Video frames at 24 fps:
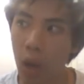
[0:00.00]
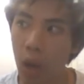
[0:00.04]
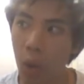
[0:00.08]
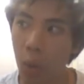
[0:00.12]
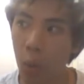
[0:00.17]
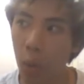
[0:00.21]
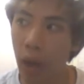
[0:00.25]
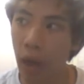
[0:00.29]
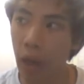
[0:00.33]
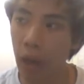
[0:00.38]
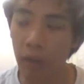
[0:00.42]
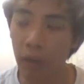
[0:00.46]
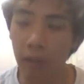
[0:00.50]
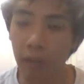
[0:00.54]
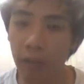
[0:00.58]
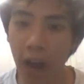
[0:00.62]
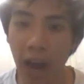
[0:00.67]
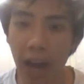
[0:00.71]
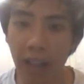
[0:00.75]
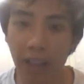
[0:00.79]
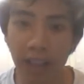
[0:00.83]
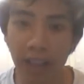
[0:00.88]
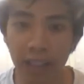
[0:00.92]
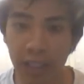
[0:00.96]
well,
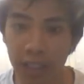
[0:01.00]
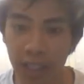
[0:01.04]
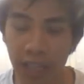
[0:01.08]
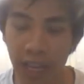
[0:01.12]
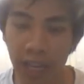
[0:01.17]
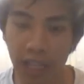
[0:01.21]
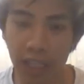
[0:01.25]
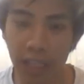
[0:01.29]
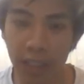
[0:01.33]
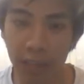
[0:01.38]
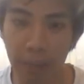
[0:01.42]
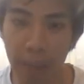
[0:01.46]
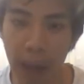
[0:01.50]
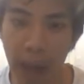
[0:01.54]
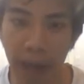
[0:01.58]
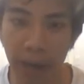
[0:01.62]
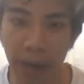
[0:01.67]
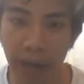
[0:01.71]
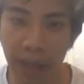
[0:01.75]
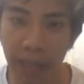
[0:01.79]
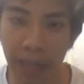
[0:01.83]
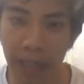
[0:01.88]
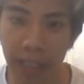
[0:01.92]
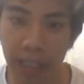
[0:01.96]
violence against
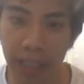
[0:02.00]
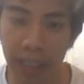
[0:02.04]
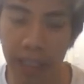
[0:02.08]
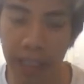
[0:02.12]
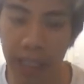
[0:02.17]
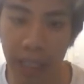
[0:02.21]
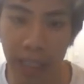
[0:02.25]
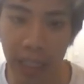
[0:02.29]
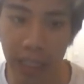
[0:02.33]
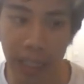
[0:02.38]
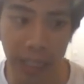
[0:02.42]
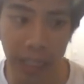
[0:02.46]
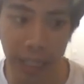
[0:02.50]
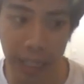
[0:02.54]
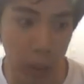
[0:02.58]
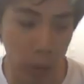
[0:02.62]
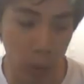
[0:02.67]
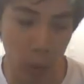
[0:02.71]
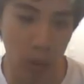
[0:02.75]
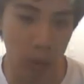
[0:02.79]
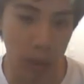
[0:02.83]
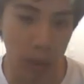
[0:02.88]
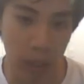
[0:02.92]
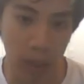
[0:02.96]
men is an
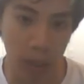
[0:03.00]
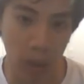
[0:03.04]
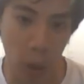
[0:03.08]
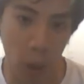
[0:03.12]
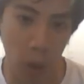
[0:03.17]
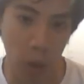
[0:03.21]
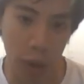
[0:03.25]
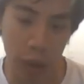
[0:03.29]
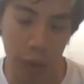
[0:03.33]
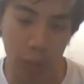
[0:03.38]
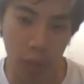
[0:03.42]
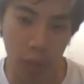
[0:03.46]
equally large